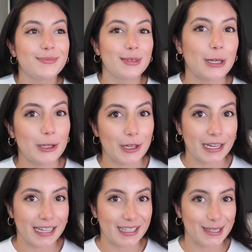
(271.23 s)
So you're
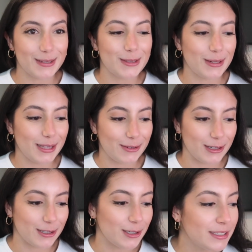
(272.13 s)
looking at the newest 23
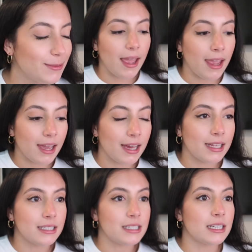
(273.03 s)
year old.
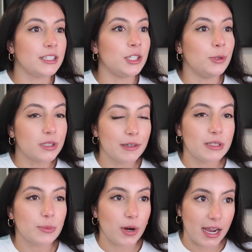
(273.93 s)
And Yusuf
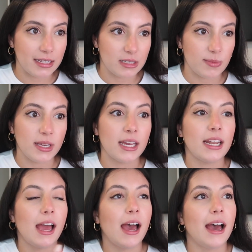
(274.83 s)
surprised me
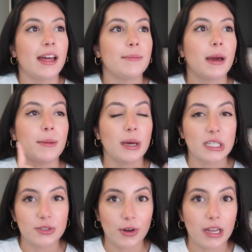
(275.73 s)
and had my
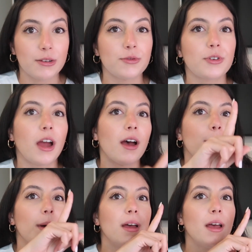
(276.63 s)
best friend
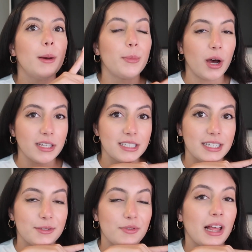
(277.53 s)
from
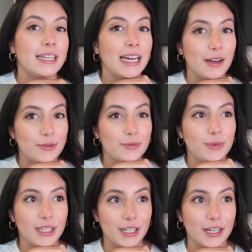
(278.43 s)
Boston fly down
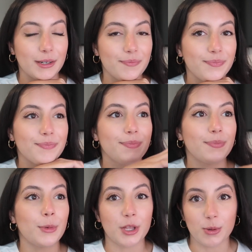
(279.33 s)
here
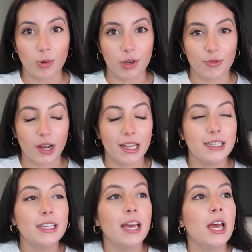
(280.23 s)
with her
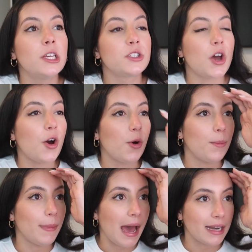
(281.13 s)
boyfriend. So
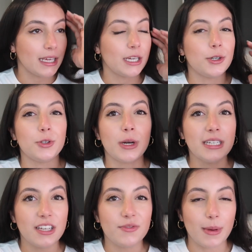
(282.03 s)
Maddie, who you
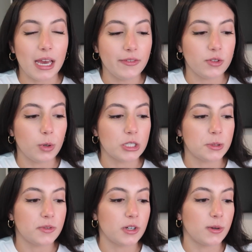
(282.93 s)
guys have met if you watched
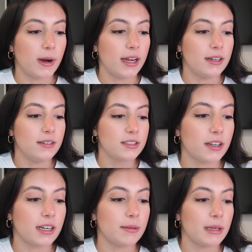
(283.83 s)
me for a while,
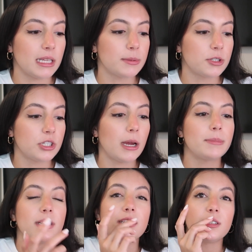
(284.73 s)
sorry, my lips are
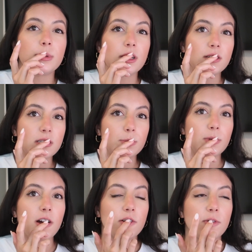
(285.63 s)
chapped. I need to put on some
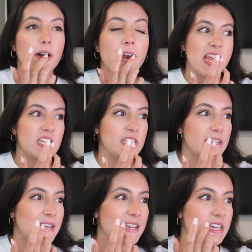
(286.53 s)
alcohol.
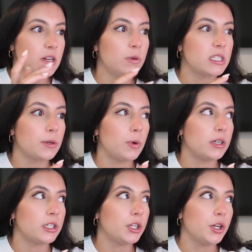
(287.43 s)
She was the
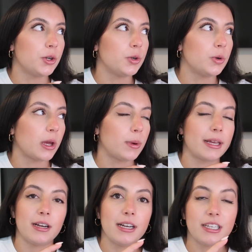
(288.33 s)
one who, like when
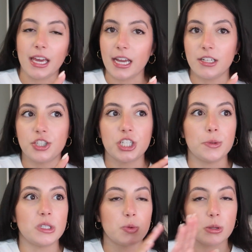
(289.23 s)
I got engaged, she
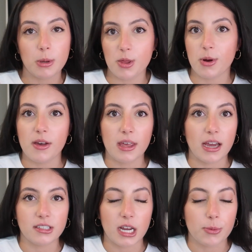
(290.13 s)
was with me throughout
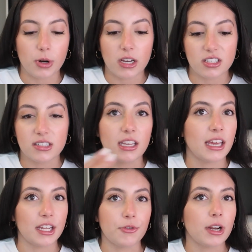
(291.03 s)
that entire process, like
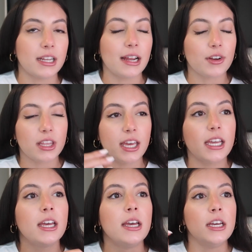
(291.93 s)
getting ready and everything.